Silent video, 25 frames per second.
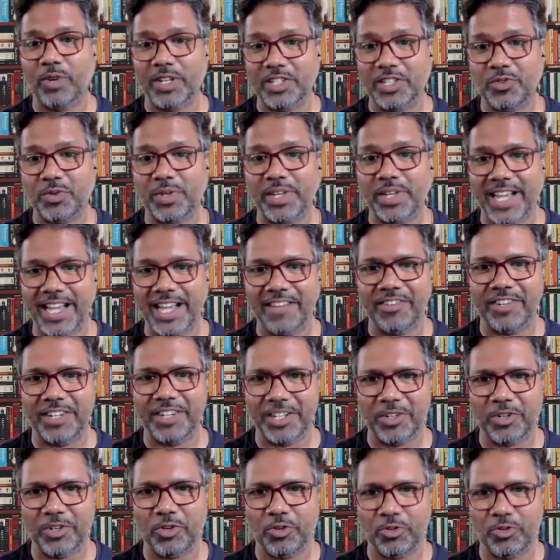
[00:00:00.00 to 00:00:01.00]
once we have
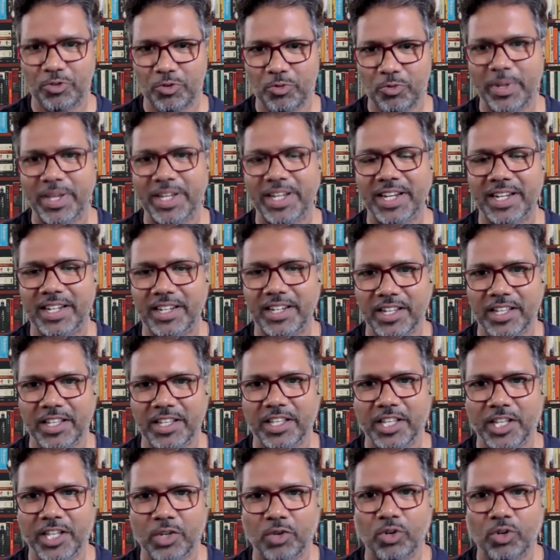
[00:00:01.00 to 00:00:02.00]
it you know to make it
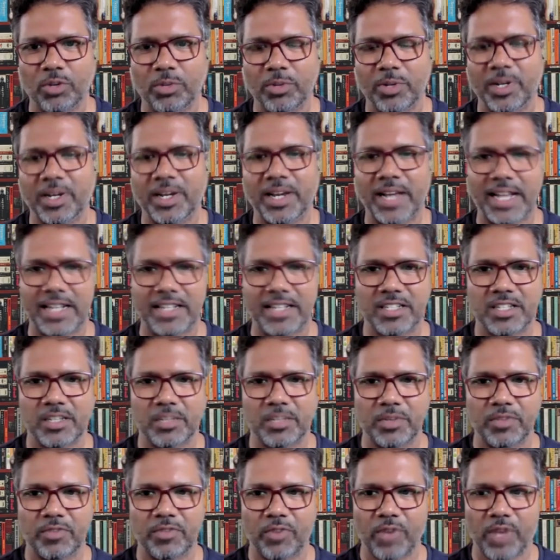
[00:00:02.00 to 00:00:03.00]
equitable and
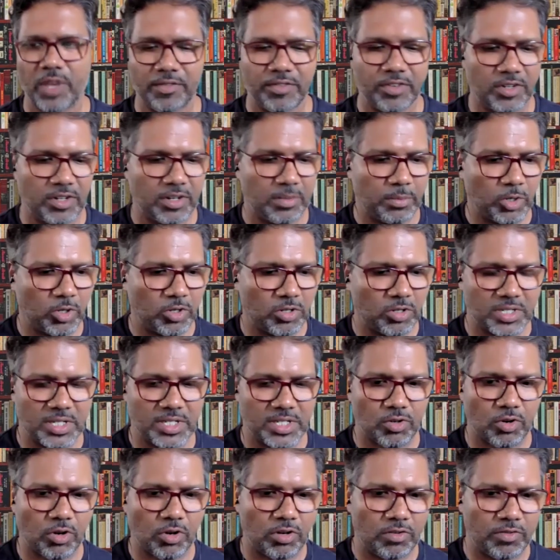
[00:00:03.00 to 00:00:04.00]
accessible for everyone because
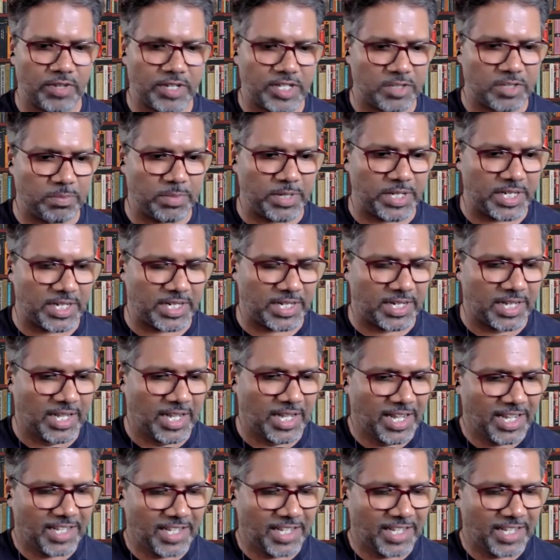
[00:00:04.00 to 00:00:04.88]
there's always been